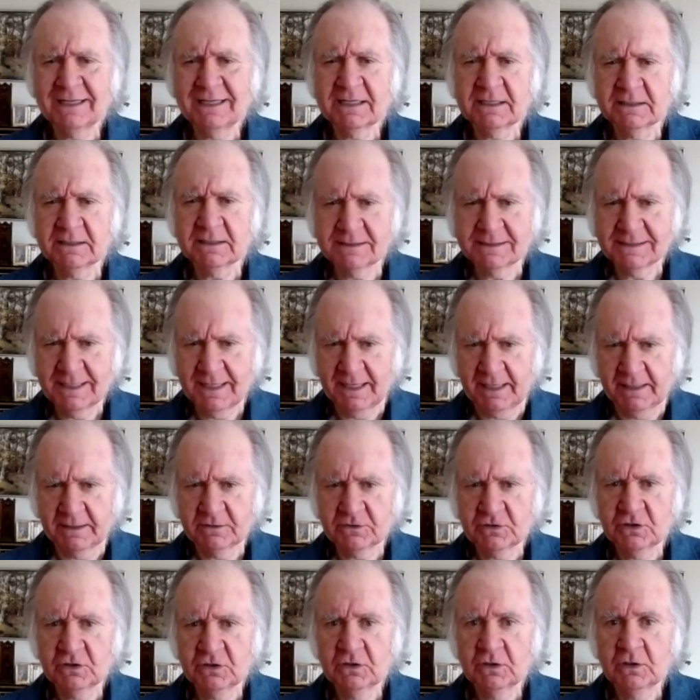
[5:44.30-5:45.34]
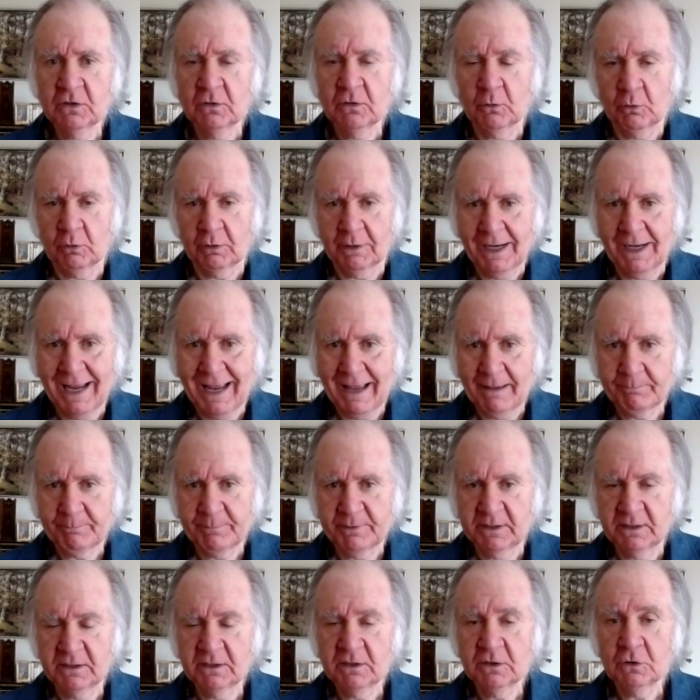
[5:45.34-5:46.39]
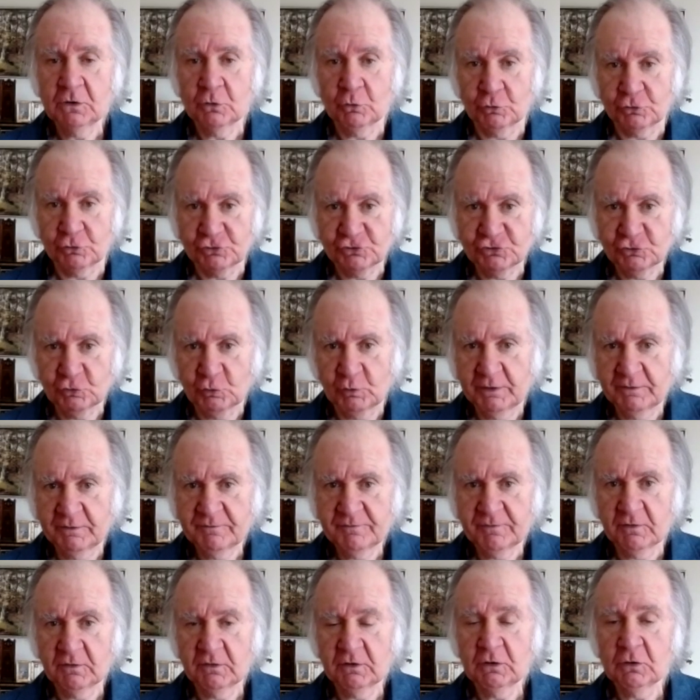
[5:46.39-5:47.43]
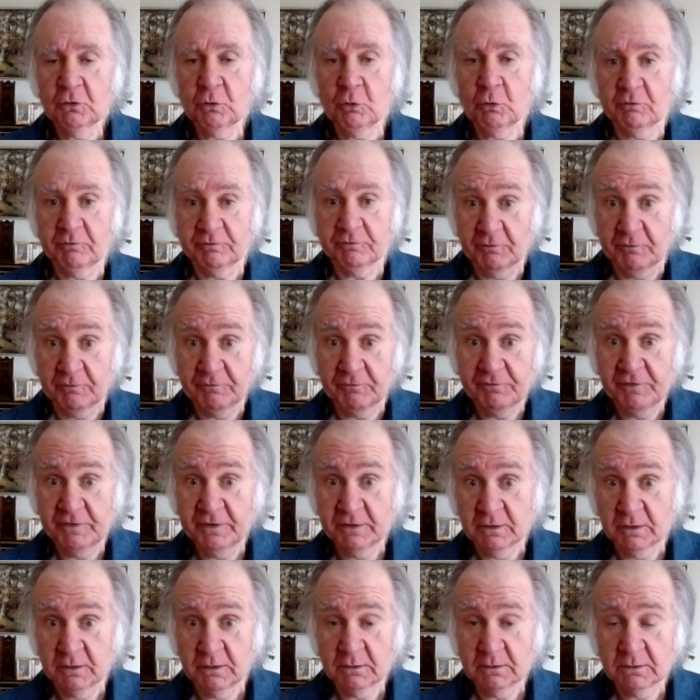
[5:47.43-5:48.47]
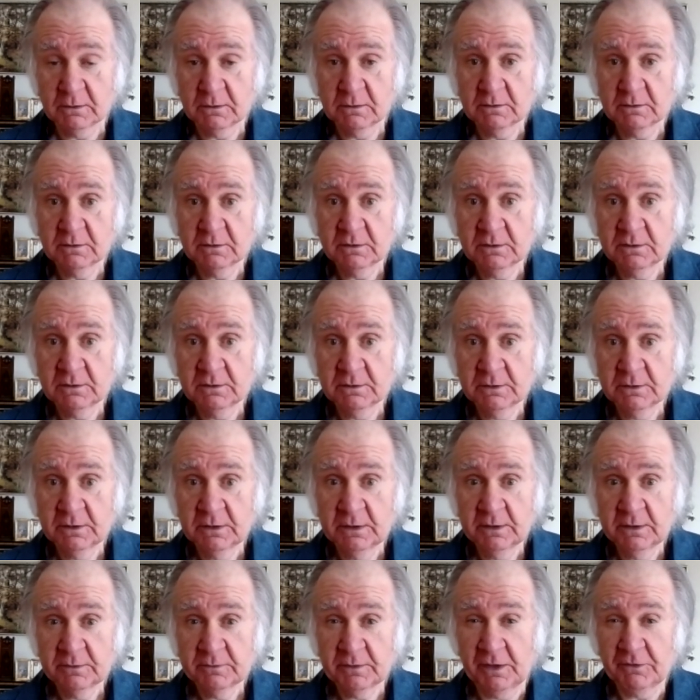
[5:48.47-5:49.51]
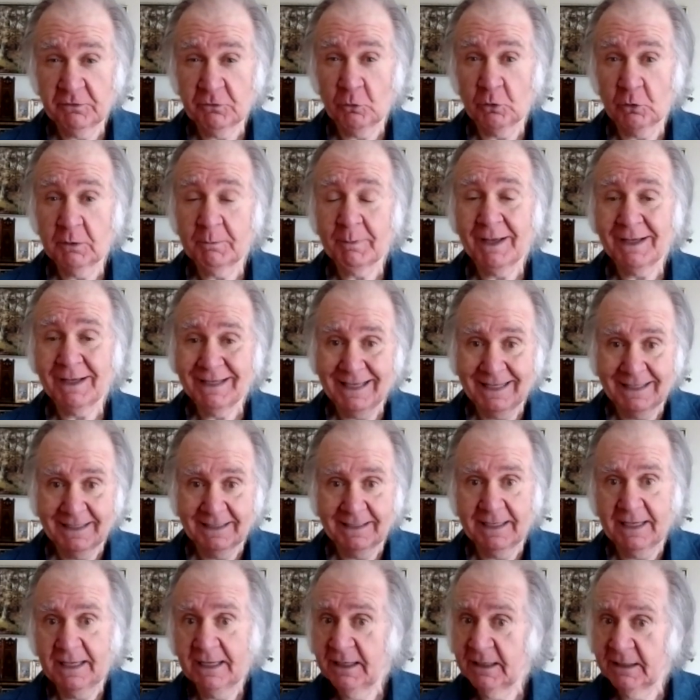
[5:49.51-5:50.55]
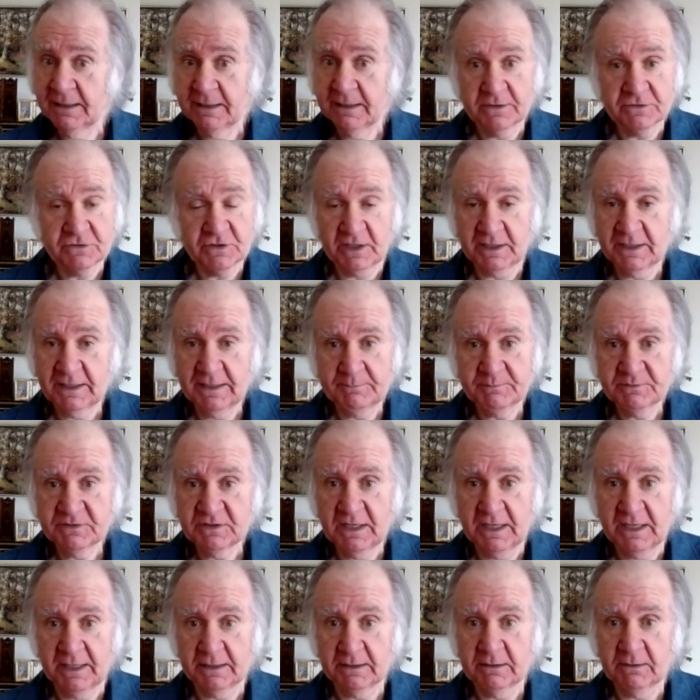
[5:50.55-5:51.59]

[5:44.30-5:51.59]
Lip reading: content or happy or joyful or fulfilled. They thought about getting ahead, as I keep saying,